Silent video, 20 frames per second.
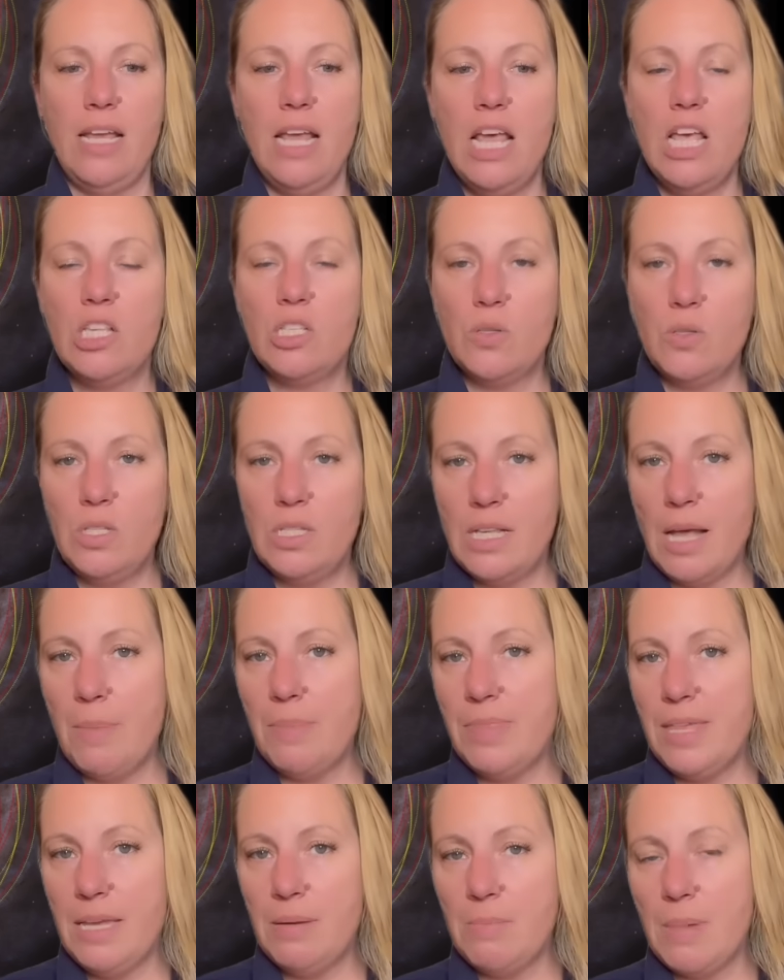so
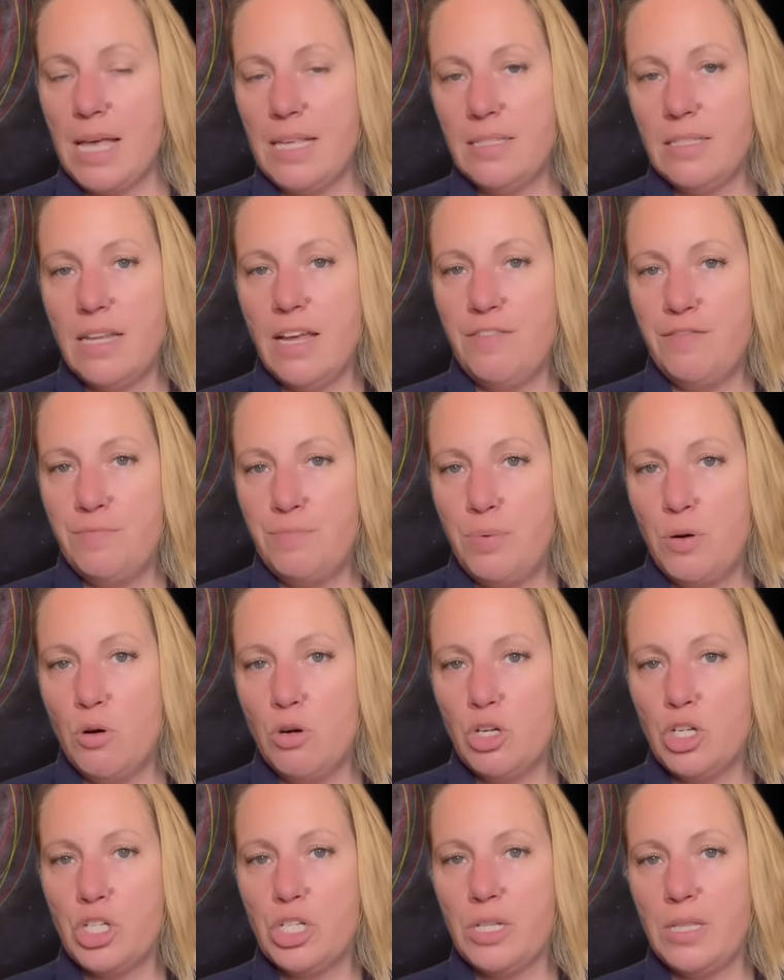something must have
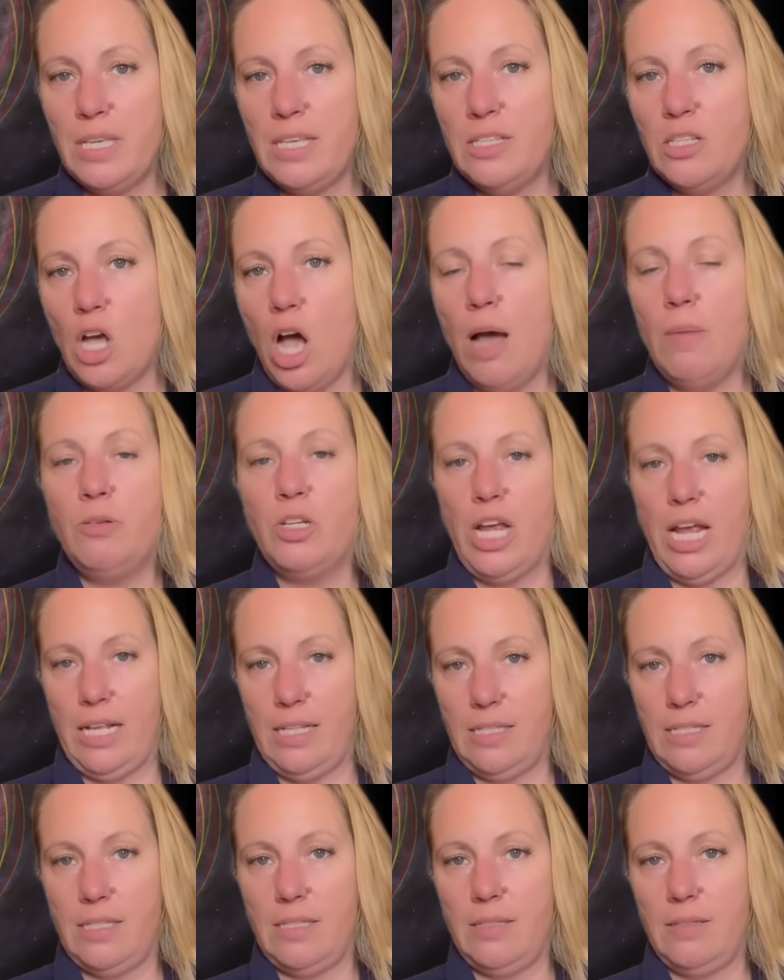pushed these
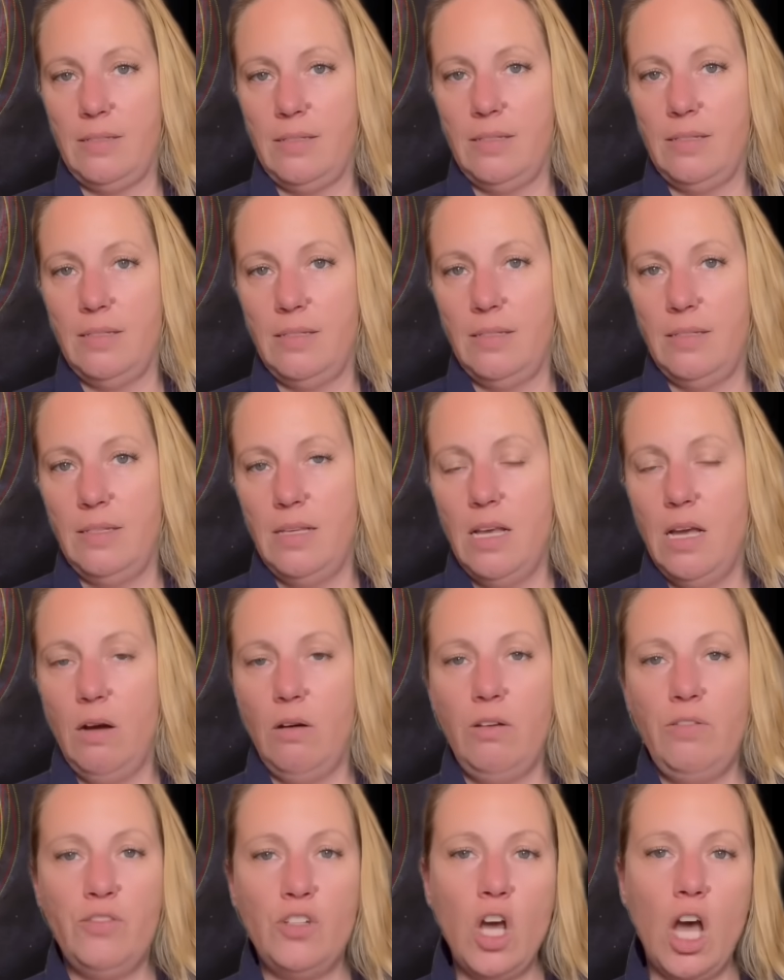objects.
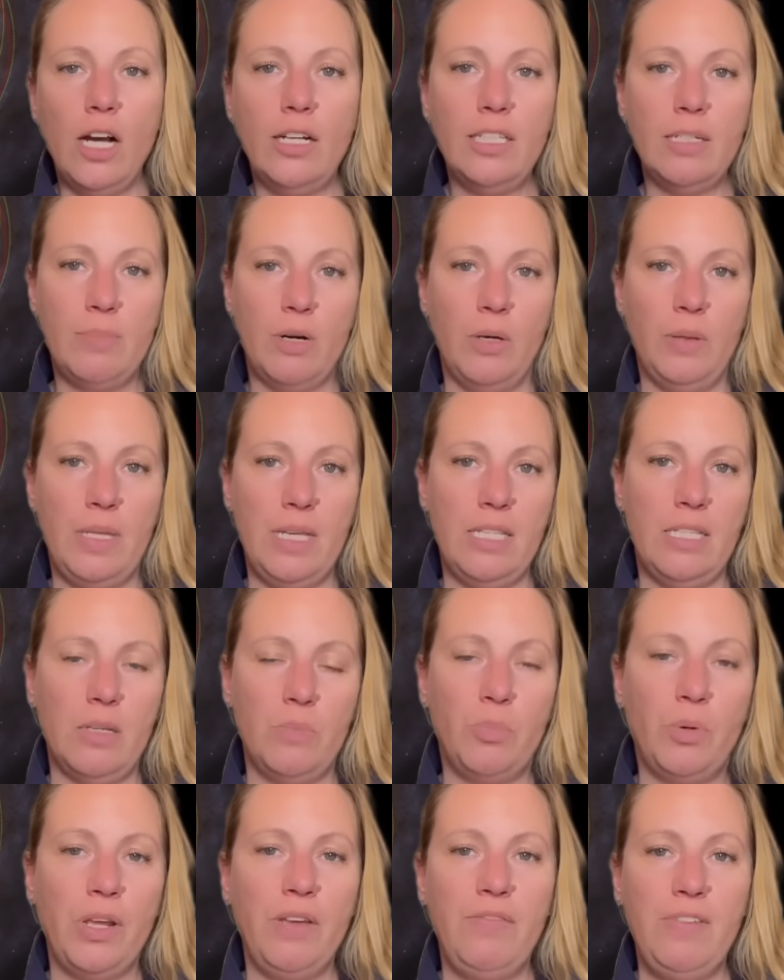We've talked about this
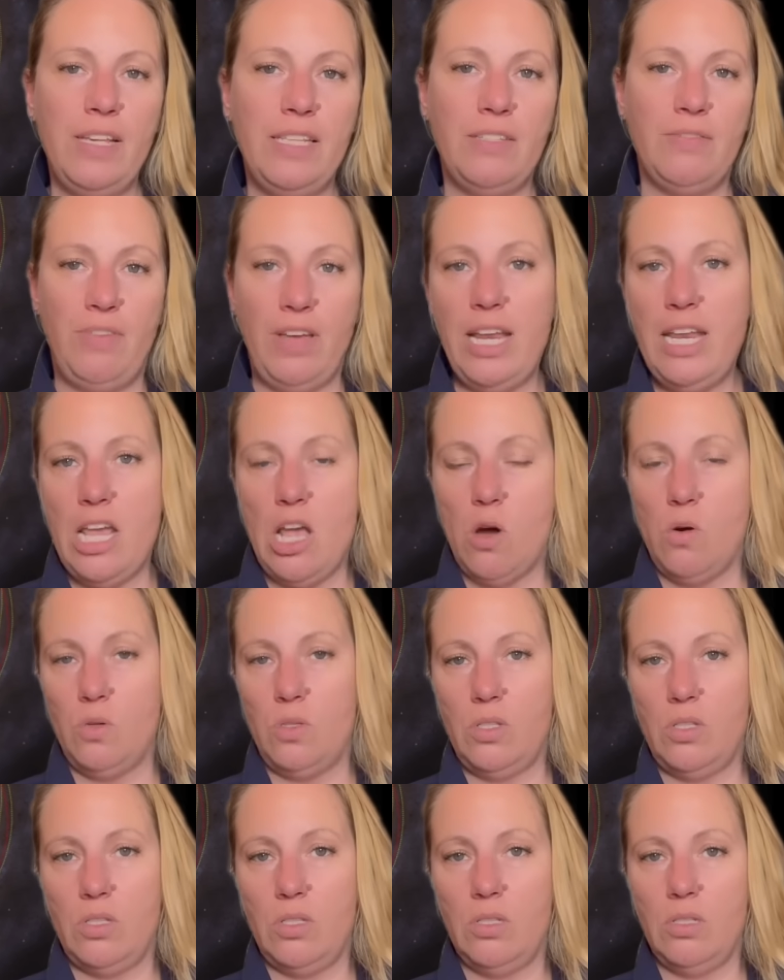in previous
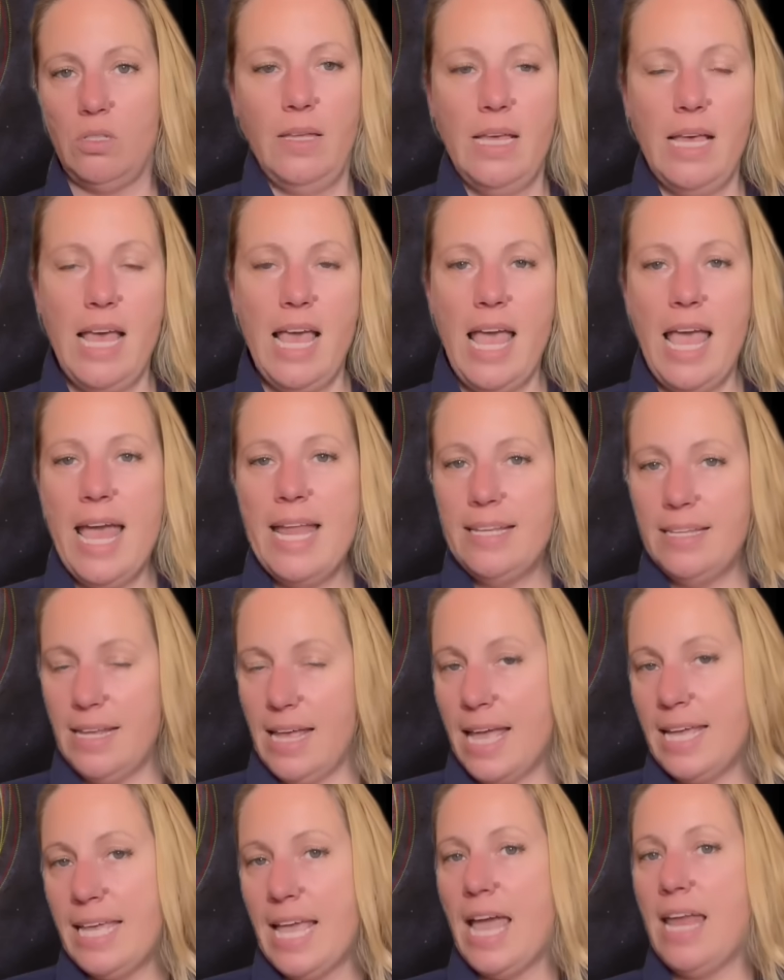videos. And
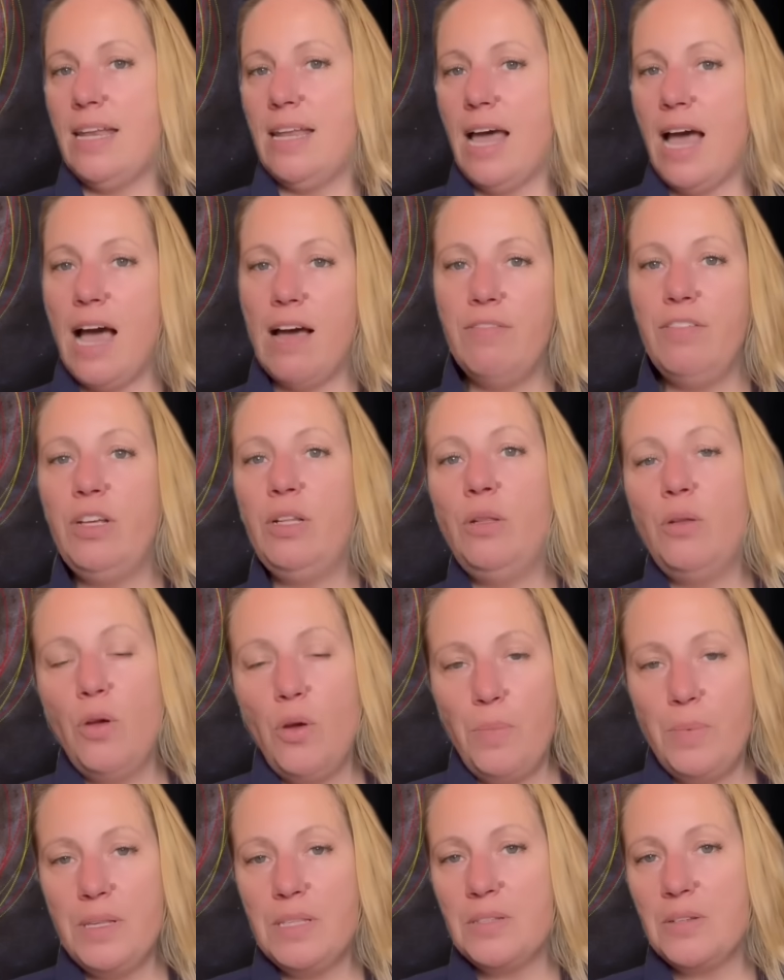again, Avi
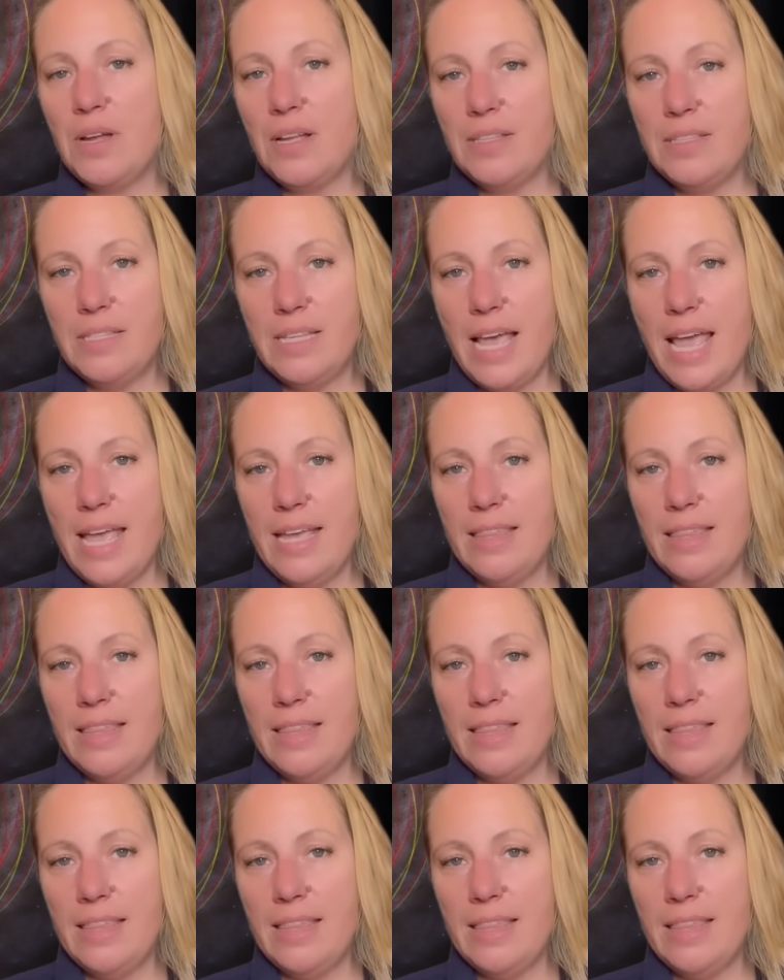Loeb is not saying